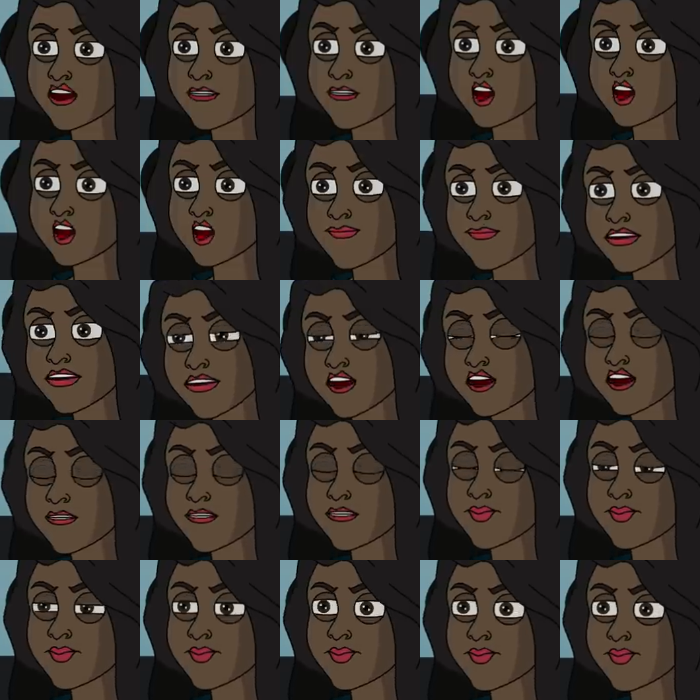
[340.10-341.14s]
You
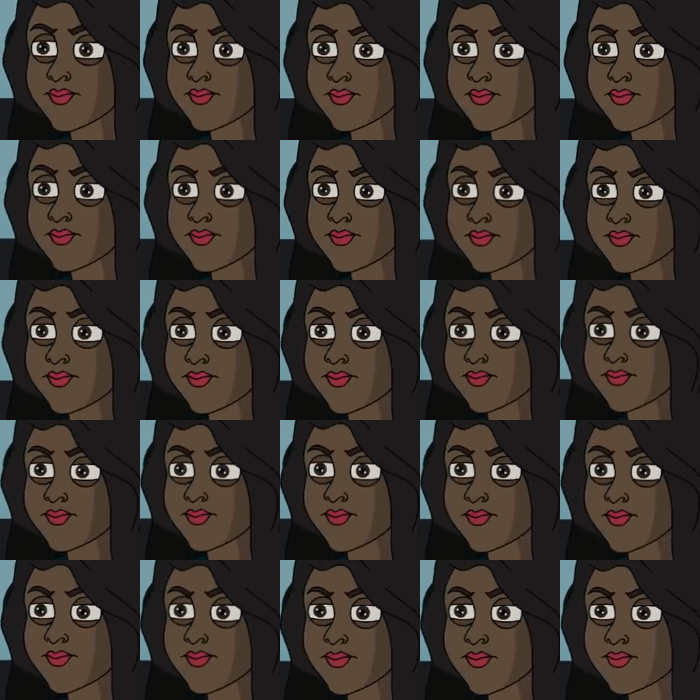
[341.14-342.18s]
idiot, Natasha
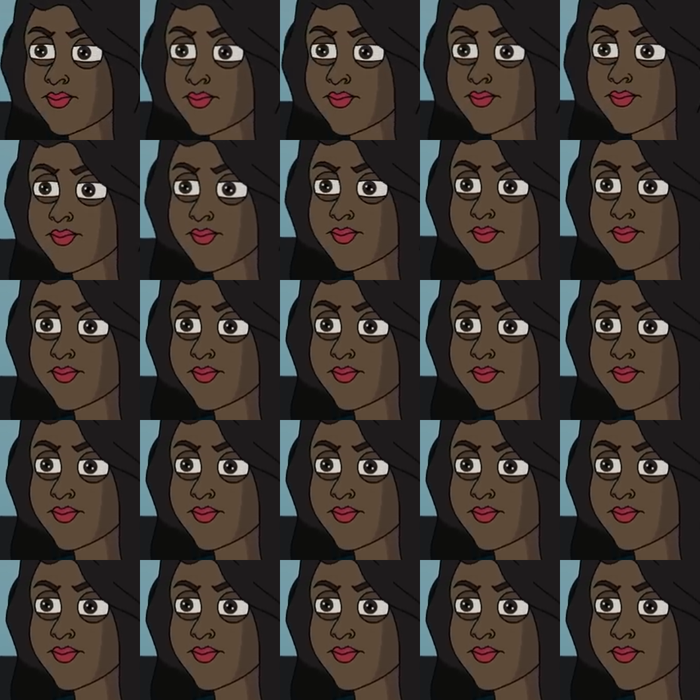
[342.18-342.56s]
said.